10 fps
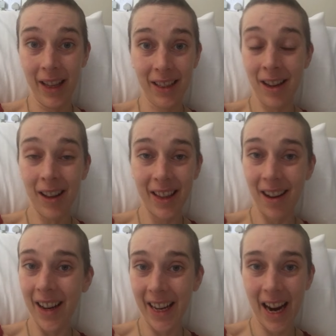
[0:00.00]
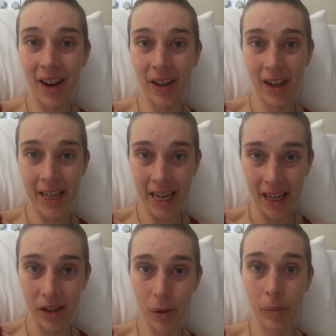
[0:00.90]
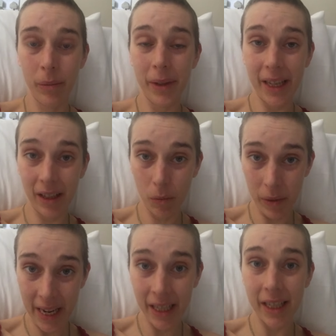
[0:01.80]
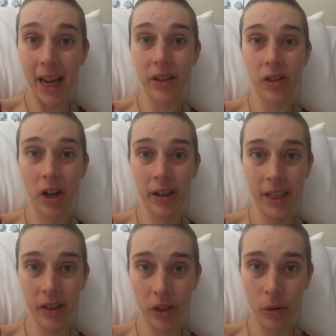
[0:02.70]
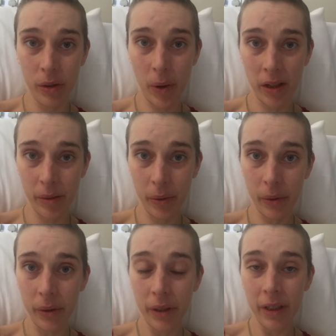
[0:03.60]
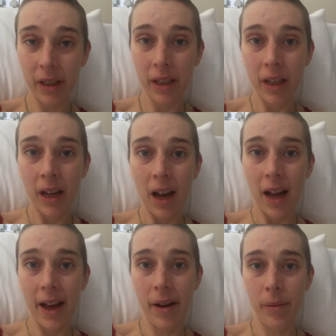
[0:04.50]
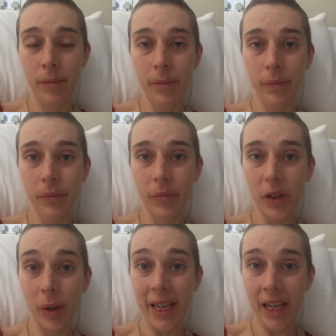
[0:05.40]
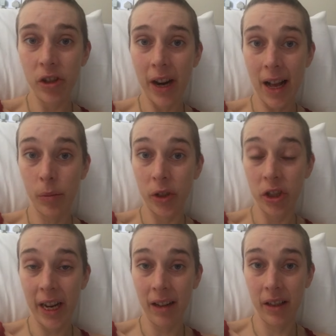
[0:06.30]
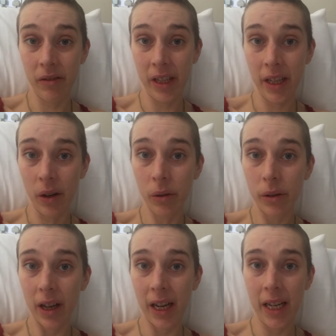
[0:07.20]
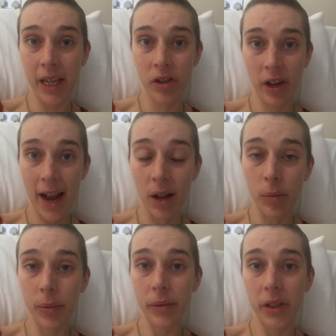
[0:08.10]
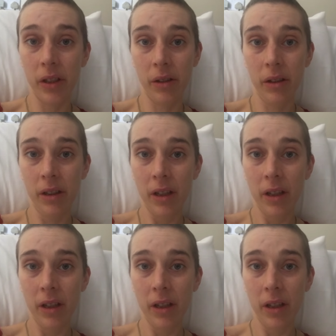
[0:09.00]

that's not the kind of care that I need. So I need to get to Turkey as soon as possible. Um, so I need your help to share this video and I need your help to